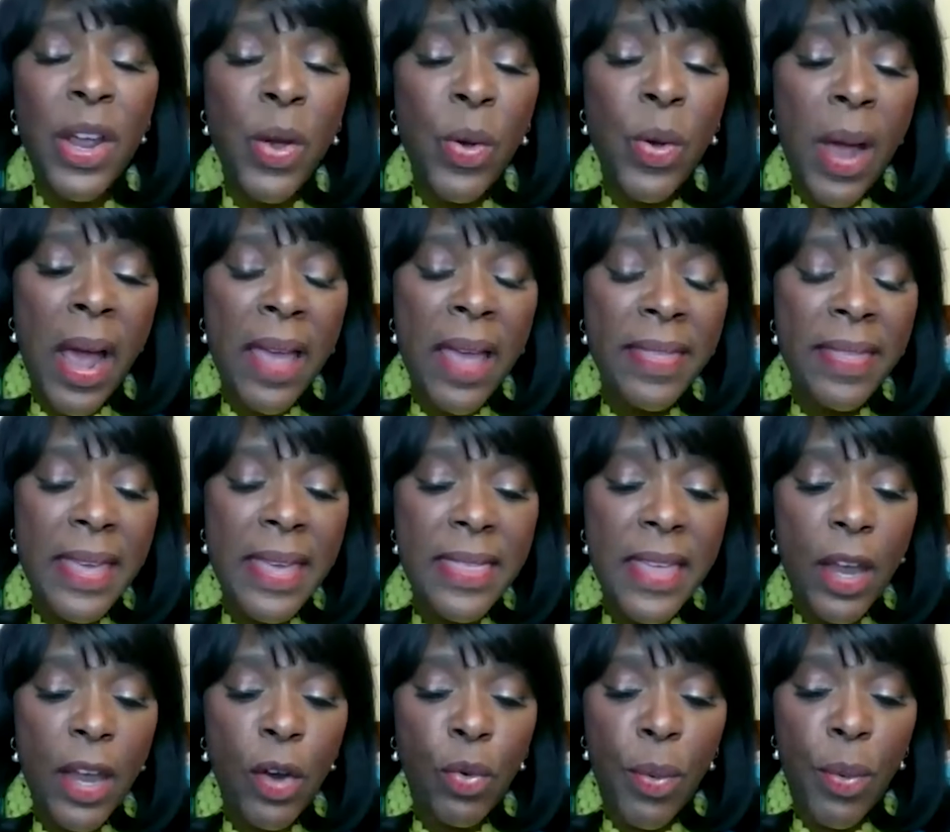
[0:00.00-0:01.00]
no, I
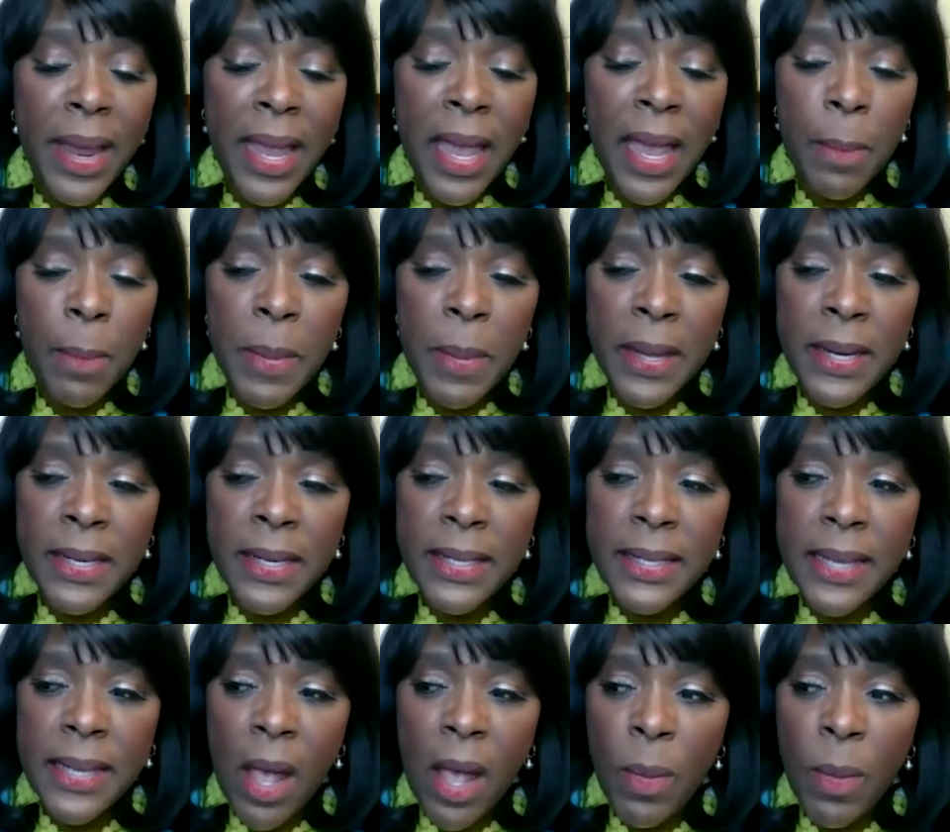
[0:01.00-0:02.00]
think that growing up in
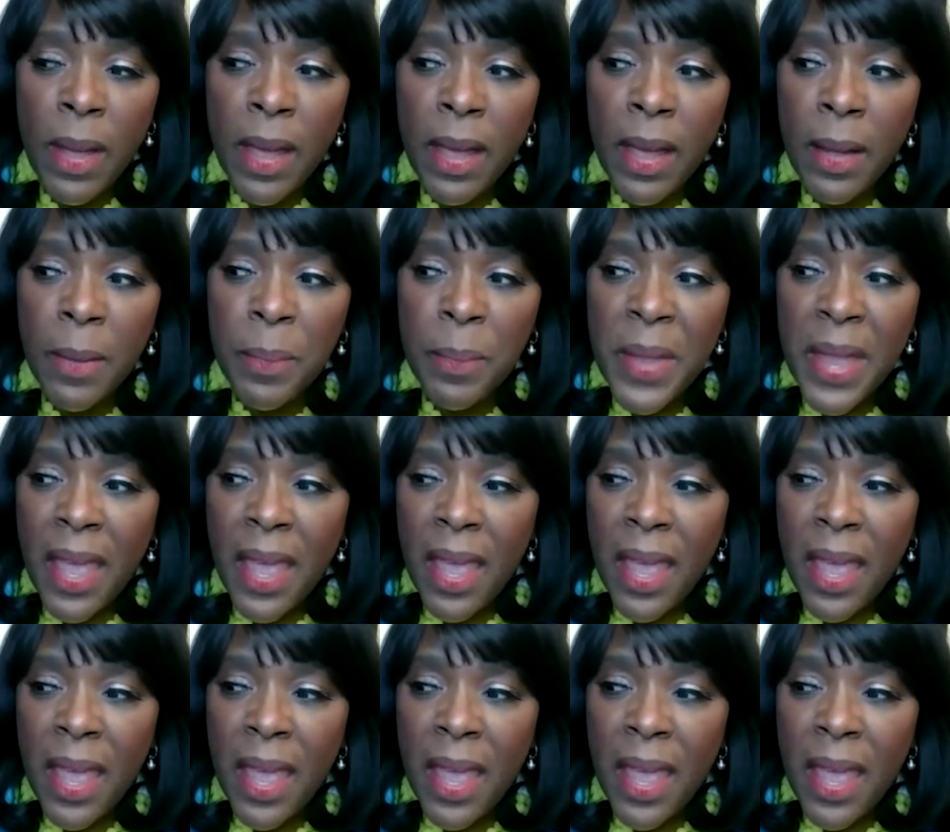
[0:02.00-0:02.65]
Selma,